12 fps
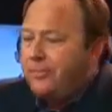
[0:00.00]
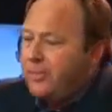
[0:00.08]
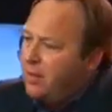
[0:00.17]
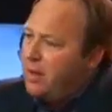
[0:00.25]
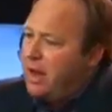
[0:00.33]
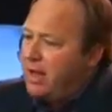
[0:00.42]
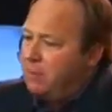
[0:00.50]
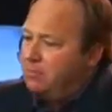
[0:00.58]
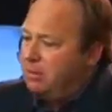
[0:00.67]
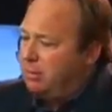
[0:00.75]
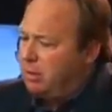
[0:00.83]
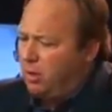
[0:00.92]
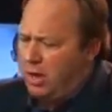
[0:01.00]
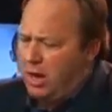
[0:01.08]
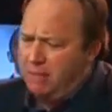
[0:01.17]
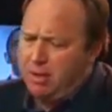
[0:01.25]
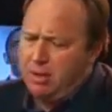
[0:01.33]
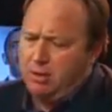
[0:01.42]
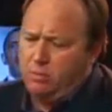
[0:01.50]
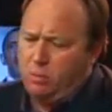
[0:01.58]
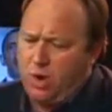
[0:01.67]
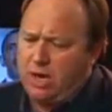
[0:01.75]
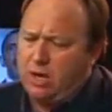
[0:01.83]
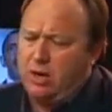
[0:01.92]
And then I get people going, I'm a
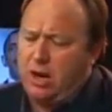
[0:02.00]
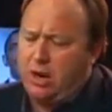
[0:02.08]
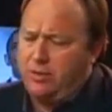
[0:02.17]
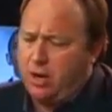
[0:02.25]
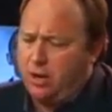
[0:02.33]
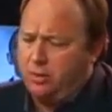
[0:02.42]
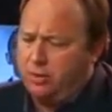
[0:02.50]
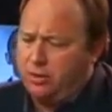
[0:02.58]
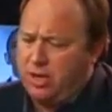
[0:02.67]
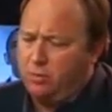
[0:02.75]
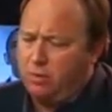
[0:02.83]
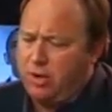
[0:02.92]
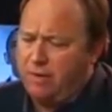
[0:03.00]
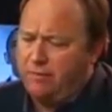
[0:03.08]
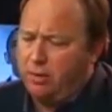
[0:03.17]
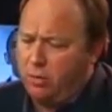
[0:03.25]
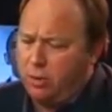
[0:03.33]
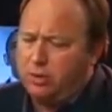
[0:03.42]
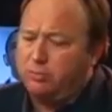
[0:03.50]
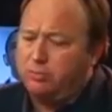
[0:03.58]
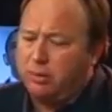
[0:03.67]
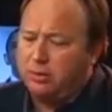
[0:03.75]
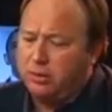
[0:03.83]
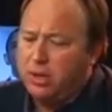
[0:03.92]
Wiccan. How dare you say we're devil
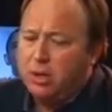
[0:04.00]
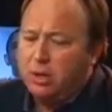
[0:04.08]
worshippers?